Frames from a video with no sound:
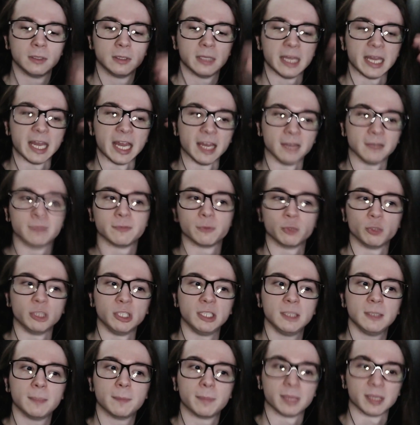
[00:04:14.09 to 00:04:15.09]

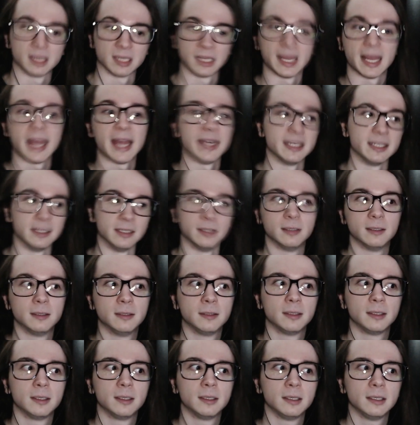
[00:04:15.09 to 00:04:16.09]
Every planet
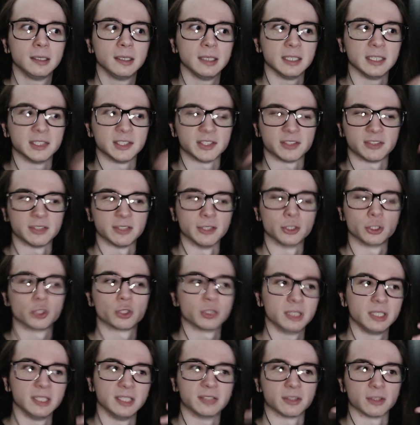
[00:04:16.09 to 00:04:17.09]
is
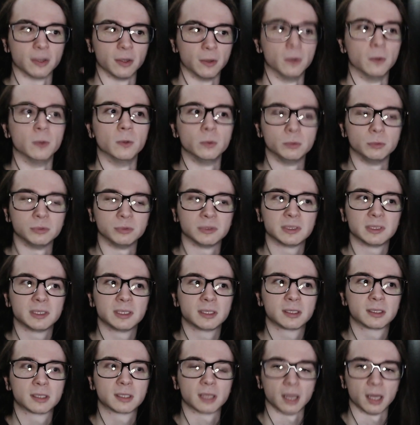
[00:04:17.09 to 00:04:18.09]
essentially its own
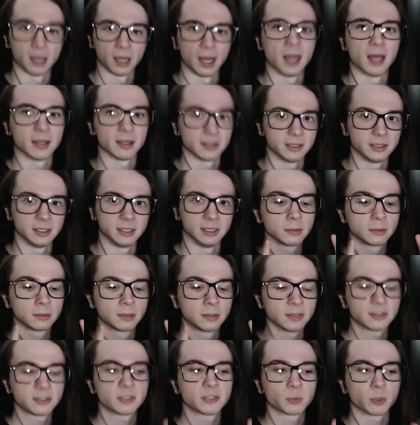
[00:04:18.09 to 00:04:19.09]
colony.
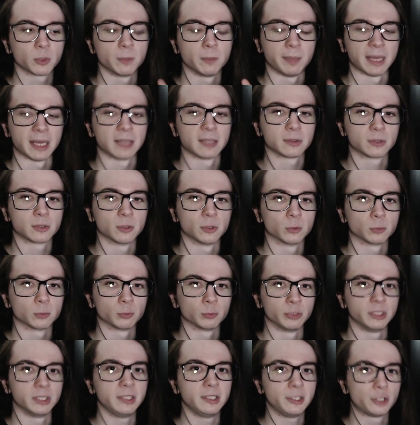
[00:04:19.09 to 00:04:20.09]
This is where BattleGoat
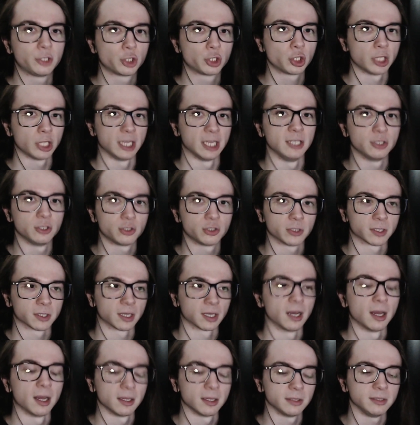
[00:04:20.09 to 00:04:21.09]
really changed the
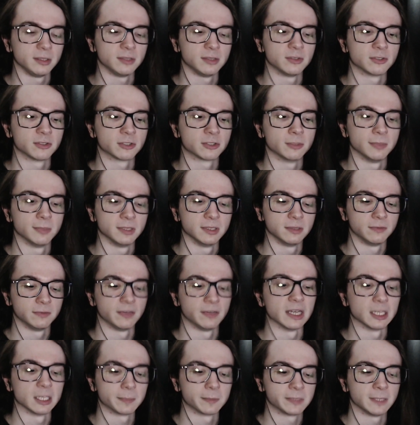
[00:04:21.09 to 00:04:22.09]
colony system and
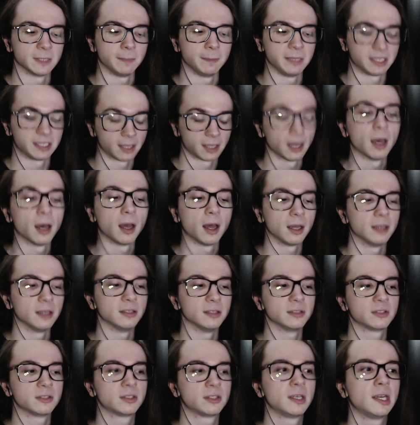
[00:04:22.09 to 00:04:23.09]
developed it,
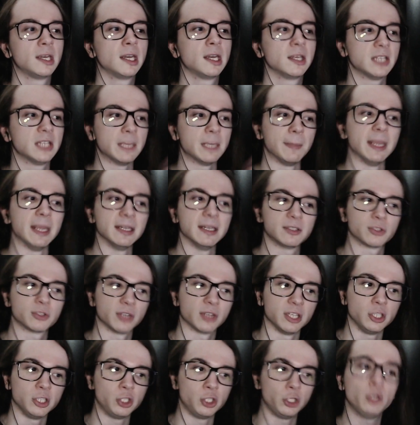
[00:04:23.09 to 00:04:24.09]
because they made it so
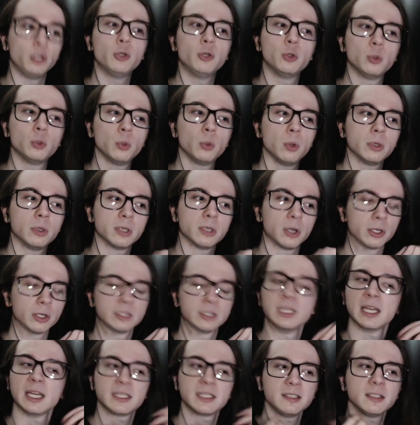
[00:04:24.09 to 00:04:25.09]
that you are
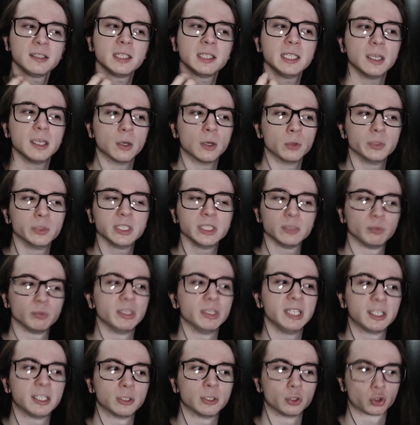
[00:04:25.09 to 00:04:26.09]
technically only
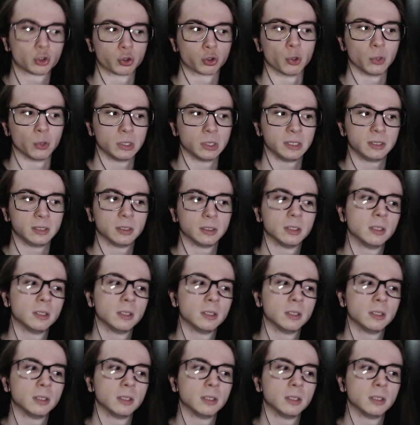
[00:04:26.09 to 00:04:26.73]
really controlling